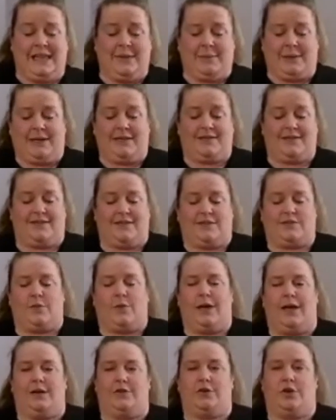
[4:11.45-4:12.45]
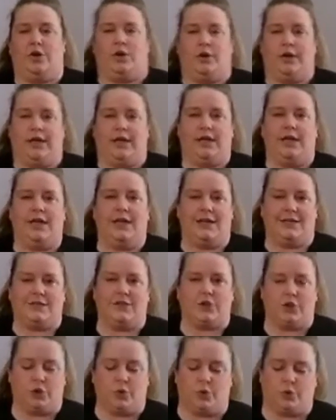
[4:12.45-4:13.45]
Because this is quite alcoholic, it's a
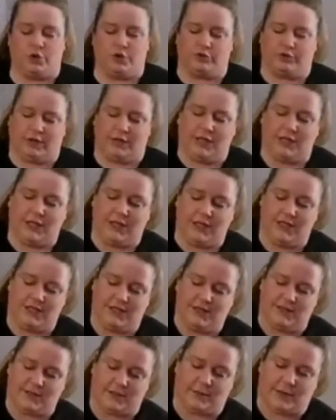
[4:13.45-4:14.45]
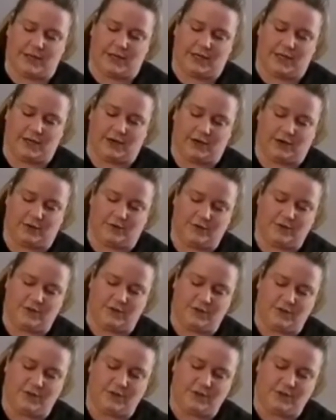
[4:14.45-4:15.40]
short drink, so in it goes.